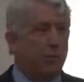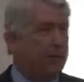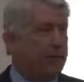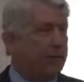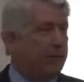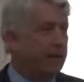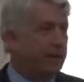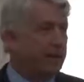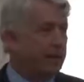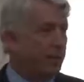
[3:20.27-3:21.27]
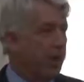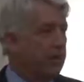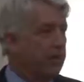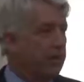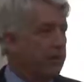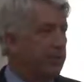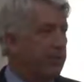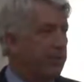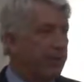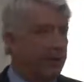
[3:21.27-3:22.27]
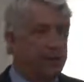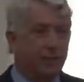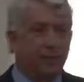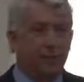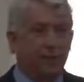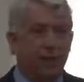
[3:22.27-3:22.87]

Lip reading: one in the Western District in Harrisonburg,